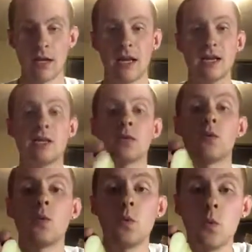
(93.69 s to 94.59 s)
And
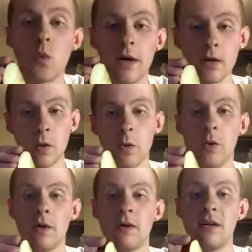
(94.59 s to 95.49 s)

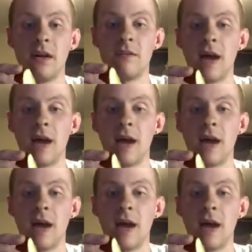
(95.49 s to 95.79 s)
1/4 of